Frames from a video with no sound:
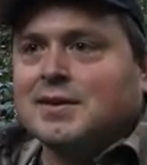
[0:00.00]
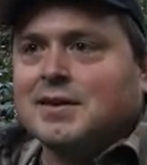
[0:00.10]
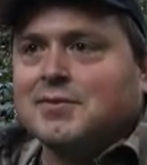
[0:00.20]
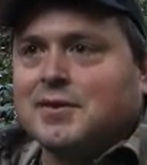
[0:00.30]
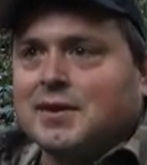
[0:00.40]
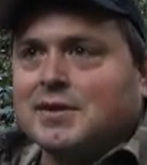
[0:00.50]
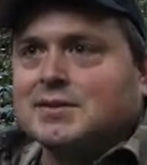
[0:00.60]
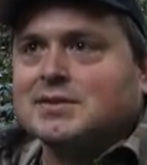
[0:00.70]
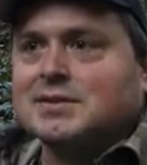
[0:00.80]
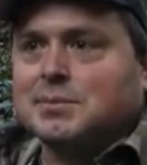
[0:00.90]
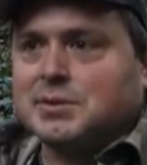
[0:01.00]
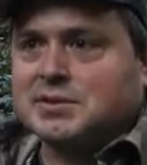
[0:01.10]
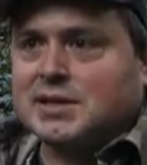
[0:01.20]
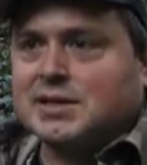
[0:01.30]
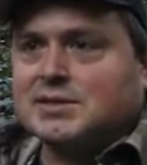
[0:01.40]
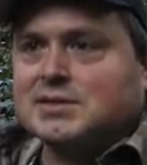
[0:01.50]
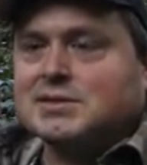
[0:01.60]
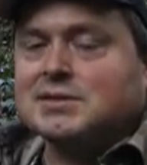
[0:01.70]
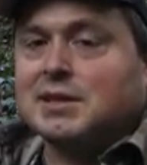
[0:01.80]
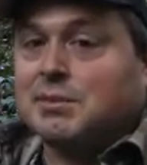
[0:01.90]
as far as the
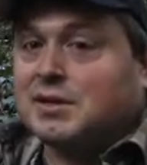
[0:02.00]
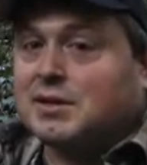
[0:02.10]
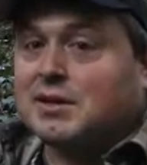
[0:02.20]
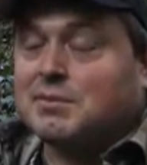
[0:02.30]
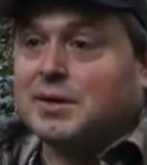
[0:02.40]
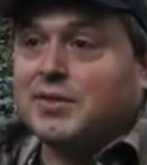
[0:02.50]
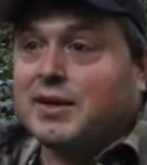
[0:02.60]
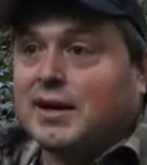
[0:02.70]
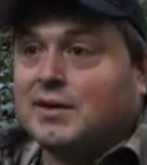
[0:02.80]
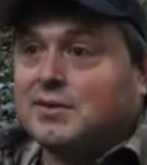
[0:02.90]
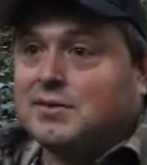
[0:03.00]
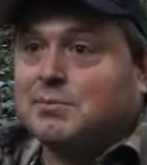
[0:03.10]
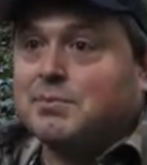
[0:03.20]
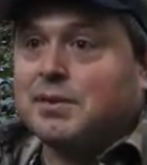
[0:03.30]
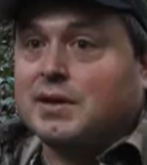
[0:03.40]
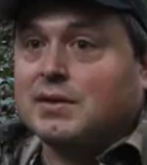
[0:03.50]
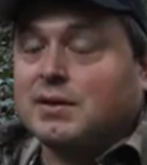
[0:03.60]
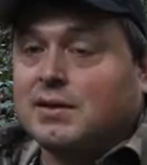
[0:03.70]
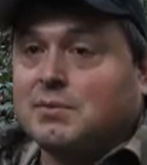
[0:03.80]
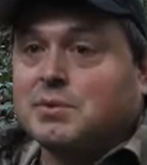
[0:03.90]
percentages, and I'm going to talk about that too. The
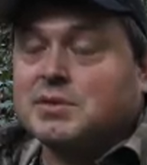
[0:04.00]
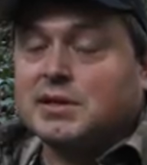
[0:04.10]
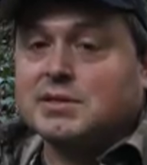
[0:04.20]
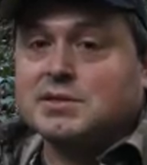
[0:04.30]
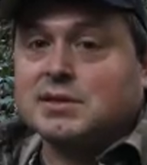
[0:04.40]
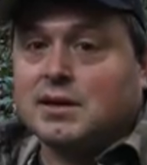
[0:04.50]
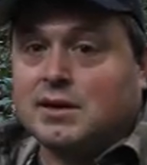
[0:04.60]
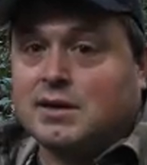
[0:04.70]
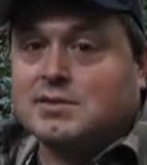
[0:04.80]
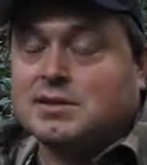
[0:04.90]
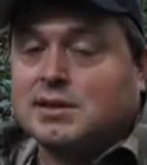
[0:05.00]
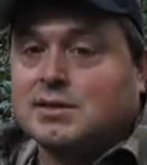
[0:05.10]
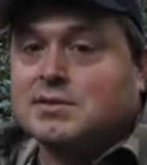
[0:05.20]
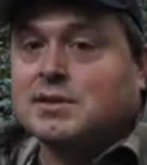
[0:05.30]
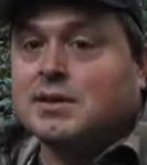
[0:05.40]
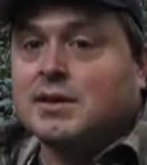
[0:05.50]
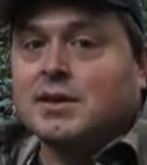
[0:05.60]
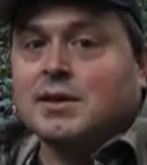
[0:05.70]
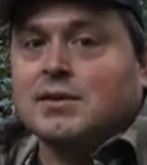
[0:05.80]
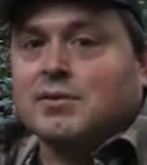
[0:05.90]
calling percentages on hot stands
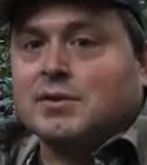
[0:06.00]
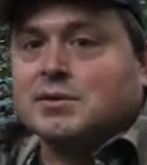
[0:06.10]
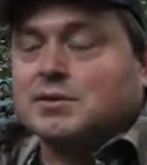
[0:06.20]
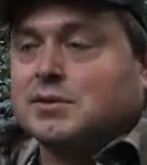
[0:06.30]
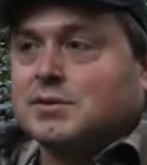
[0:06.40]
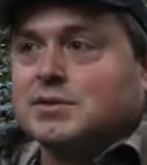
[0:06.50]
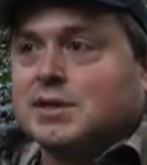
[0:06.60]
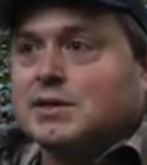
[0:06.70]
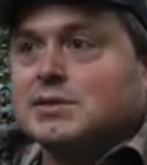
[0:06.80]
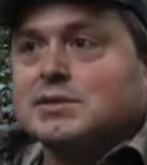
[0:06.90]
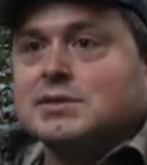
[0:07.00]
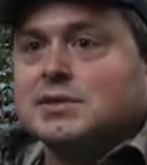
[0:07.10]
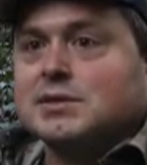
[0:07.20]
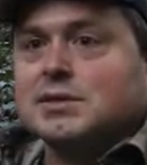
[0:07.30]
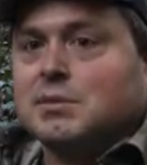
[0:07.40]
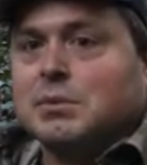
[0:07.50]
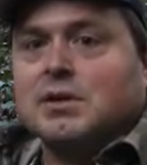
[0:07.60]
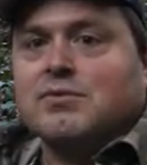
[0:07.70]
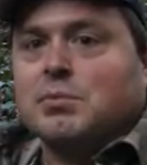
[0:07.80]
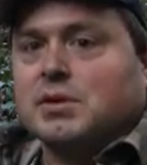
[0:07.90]
versus cold stands is just
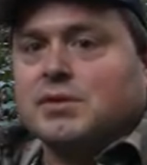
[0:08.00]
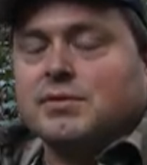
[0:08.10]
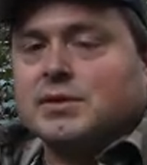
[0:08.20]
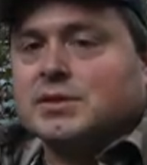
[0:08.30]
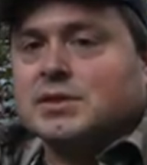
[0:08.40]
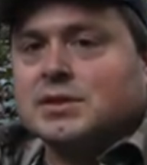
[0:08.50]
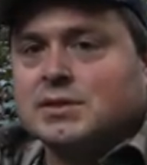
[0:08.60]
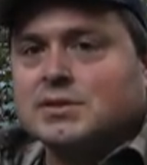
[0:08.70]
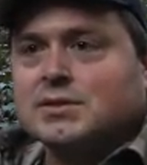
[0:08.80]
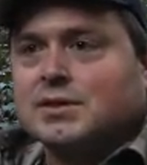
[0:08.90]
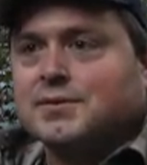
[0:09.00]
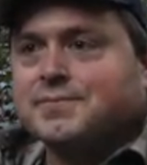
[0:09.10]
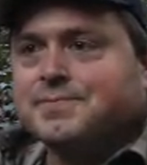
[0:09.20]
unbelievable difference. So